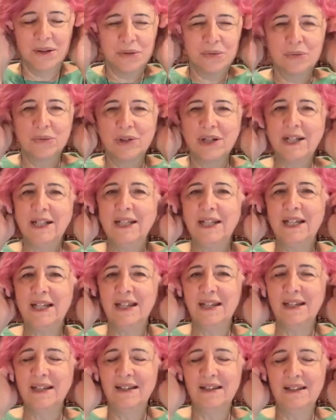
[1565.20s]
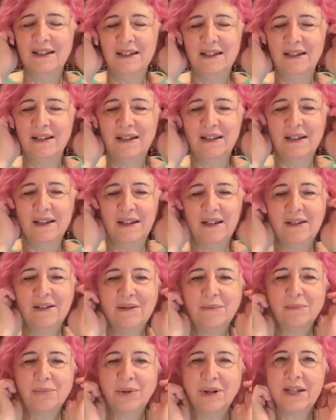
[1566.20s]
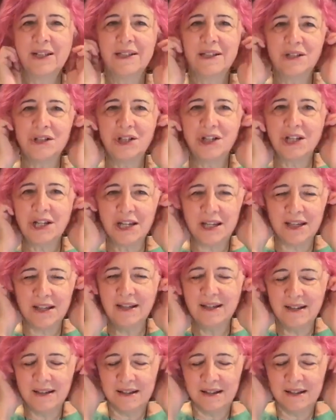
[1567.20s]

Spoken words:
really bring the chi